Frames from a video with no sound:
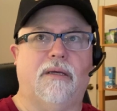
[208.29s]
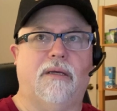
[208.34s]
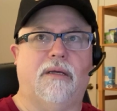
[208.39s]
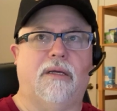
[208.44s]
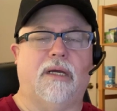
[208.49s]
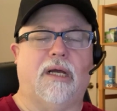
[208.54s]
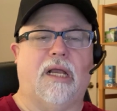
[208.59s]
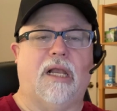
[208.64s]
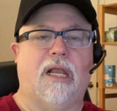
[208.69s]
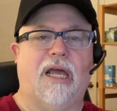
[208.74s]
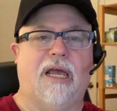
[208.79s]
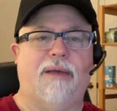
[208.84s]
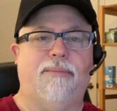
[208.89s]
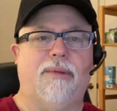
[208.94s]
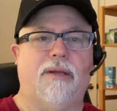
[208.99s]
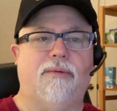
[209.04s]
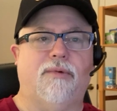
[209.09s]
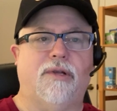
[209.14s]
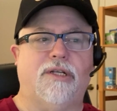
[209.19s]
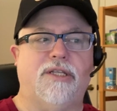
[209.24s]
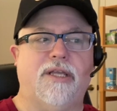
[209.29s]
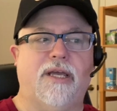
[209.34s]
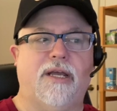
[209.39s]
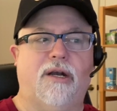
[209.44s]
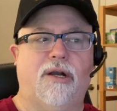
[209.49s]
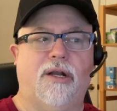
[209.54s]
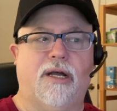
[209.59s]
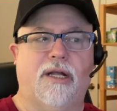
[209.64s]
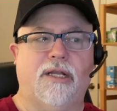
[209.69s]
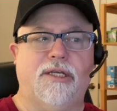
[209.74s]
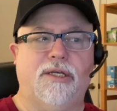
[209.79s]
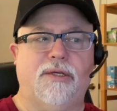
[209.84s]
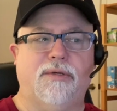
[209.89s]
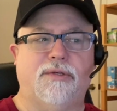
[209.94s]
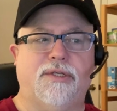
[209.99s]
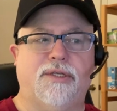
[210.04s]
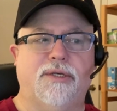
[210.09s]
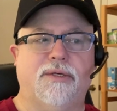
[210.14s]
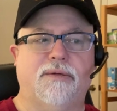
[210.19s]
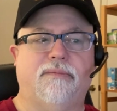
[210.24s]
climate which they are not
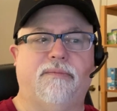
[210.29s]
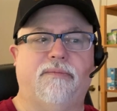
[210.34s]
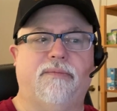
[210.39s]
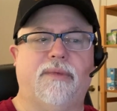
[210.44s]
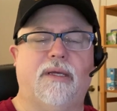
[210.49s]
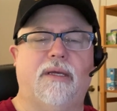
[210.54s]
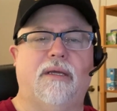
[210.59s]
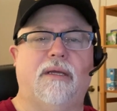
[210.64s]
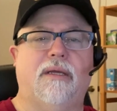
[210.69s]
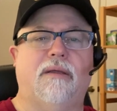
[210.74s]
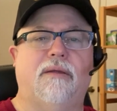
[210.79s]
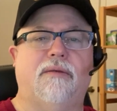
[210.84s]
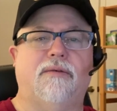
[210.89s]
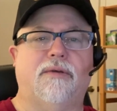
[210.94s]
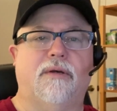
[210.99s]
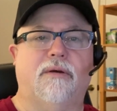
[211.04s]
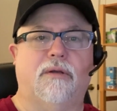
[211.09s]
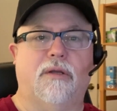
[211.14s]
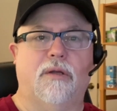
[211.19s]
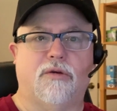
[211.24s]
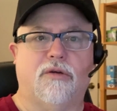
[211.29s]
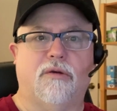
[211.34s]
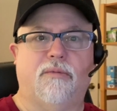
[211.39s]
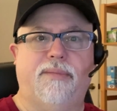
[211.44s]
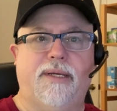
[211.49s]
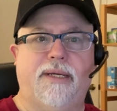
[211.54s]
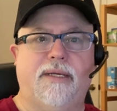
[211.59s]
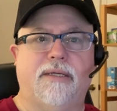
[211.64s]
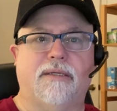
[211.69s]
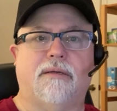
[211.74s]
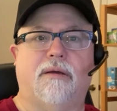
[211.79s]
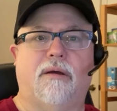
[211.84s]
used to. So local bees